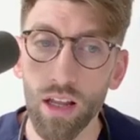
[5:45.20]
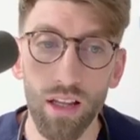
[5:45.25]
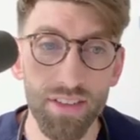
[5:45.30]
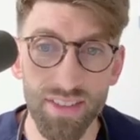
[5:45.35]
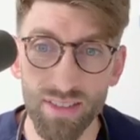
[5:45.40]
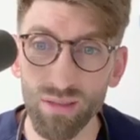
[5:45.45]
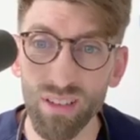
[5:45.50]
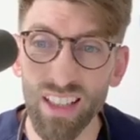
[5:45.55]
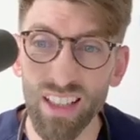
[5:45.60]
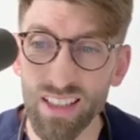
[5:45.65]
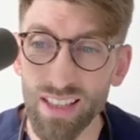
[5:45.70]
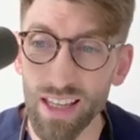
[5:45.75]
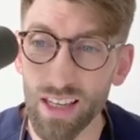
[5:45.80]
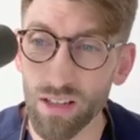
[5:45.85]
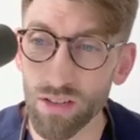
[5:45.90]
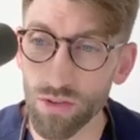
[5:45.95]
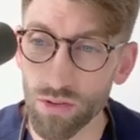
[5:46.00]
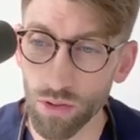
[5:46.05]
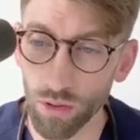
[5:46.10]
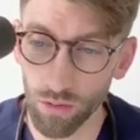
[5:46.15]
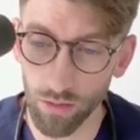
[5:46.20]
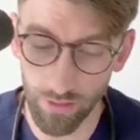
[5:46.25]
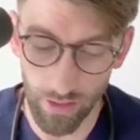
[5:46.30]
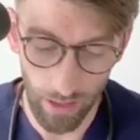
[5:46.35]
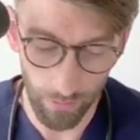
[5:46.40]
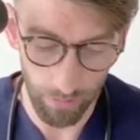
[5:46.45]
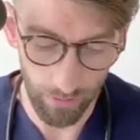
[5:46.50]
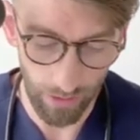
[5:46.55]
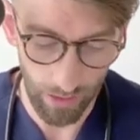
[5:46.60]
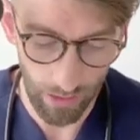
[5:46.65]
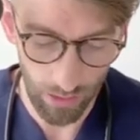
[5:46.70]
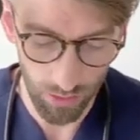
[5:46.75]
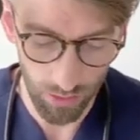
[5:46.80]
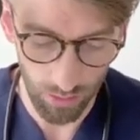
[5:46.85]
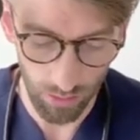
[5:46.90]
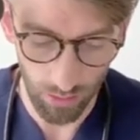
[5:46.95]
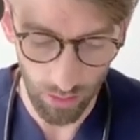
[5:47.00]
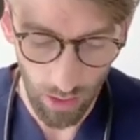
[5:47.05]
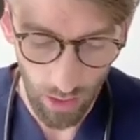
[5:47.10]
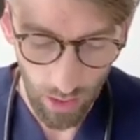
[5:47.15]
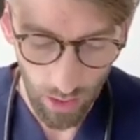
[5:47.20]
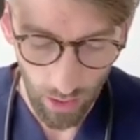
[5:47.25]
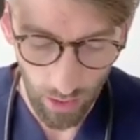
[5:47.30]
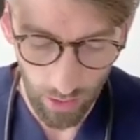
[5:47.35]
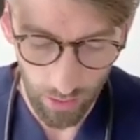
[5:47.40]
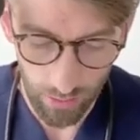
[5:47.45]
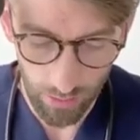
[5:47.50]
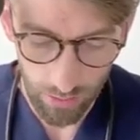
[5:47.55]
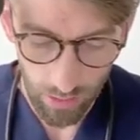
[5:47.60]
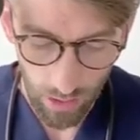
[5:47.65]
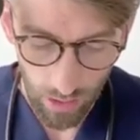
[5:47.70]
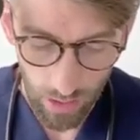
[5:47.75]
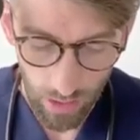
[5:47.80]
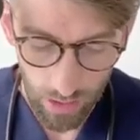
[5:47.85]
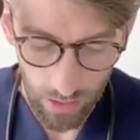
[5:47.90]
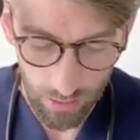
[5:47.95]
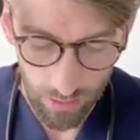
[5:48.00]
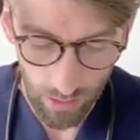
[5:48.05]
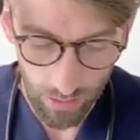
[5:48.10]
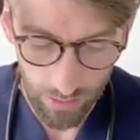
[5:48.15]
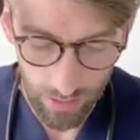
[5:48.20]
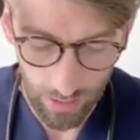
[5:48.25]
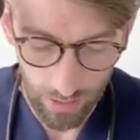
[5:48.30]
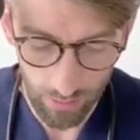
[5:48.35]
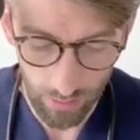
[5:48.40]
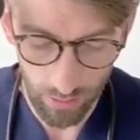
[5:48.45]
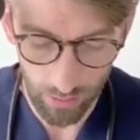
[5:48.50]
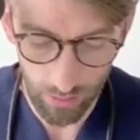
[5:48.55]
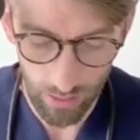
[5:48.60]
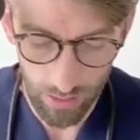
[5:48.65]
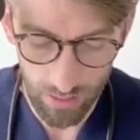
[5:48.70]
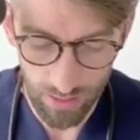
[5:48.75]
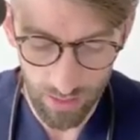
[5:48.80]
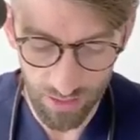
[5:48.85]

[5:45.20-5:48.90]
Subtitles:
really take control of the application. And it turns out that this year,